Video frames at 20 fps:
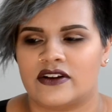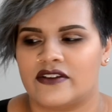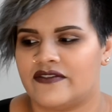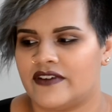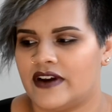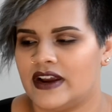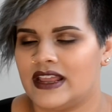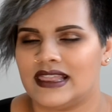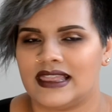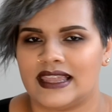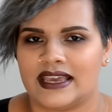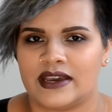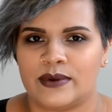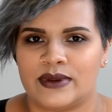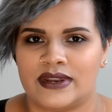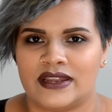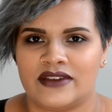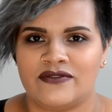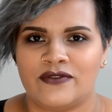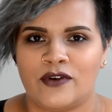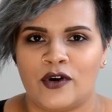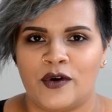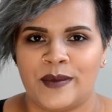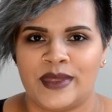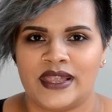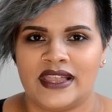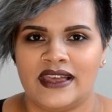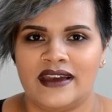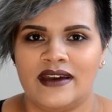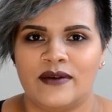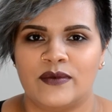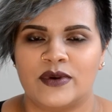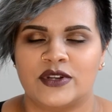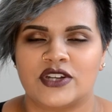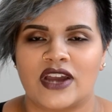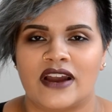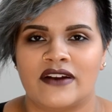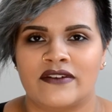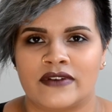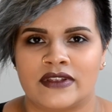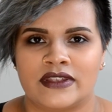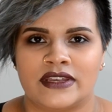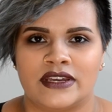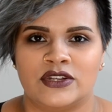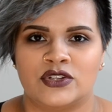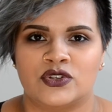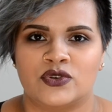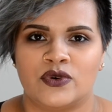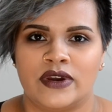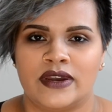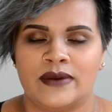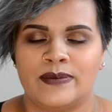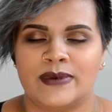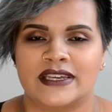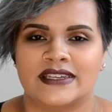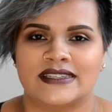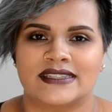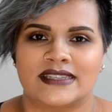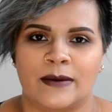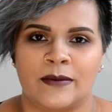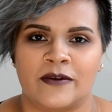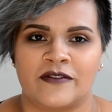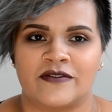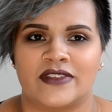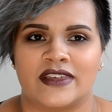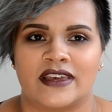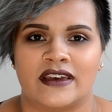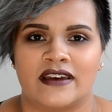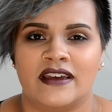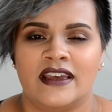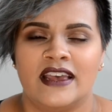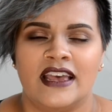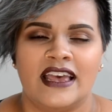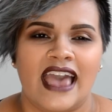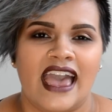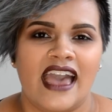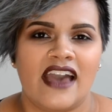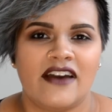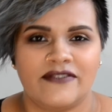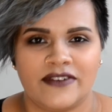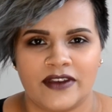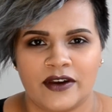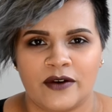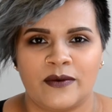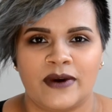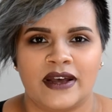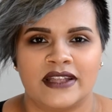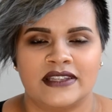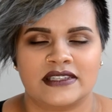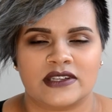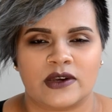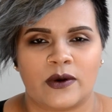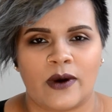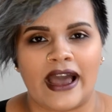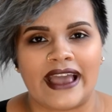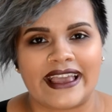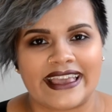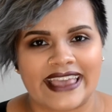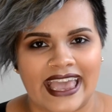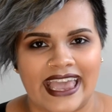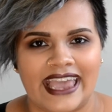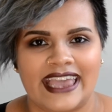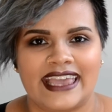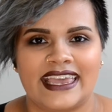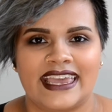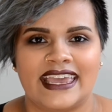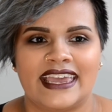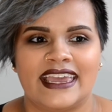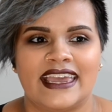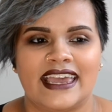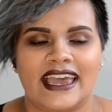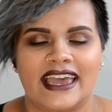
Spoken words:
a very liquidy formula, which I really enjoy because some of the heavier ones are quite cakey.